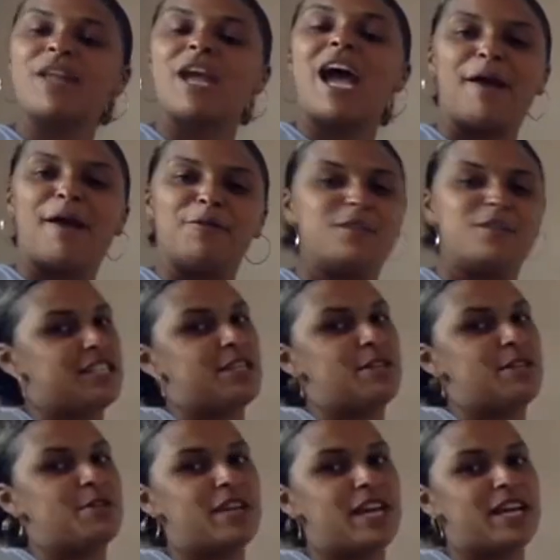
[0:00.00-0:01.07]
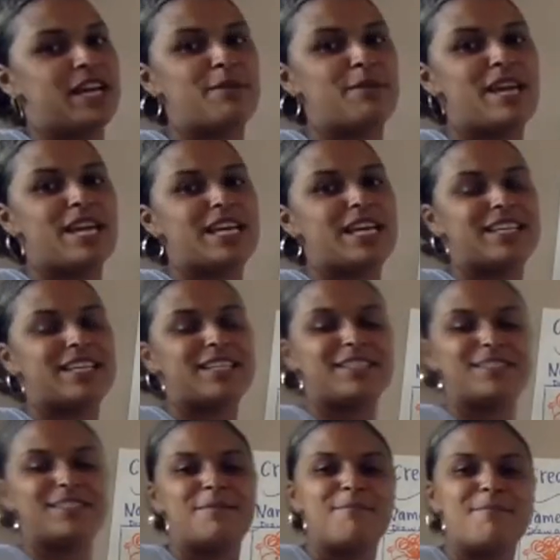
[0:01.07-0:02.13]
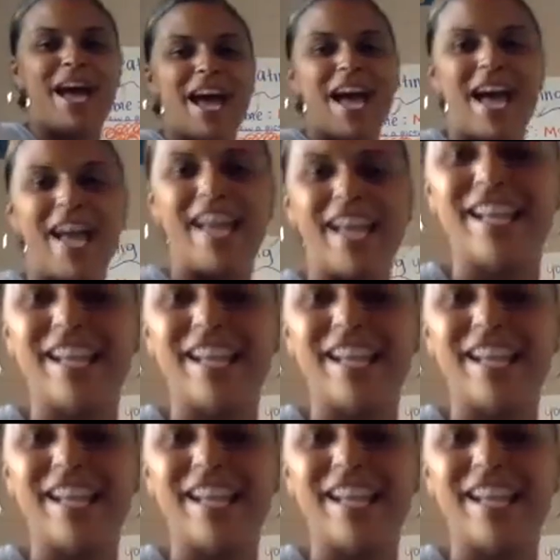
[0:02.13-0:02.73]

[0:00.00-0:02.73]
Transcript: I will see you next week. Bye.